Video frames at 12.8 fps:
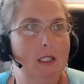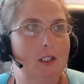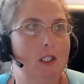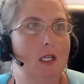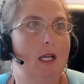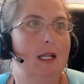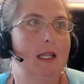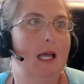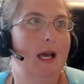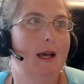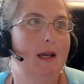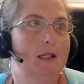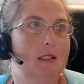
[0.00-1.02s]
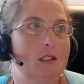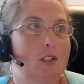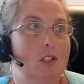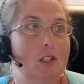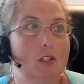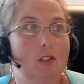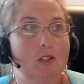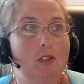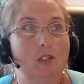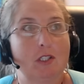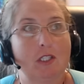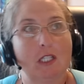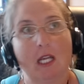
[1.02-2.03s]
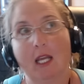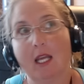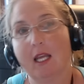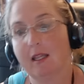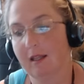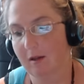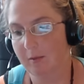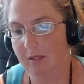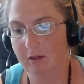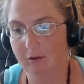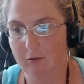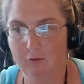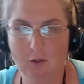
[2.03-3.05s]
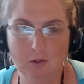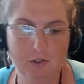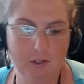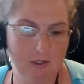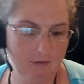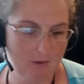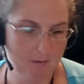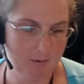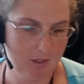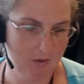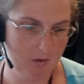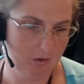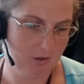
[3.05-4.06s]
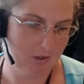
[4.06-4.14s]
And that is Thursday. That'll be the first of the month.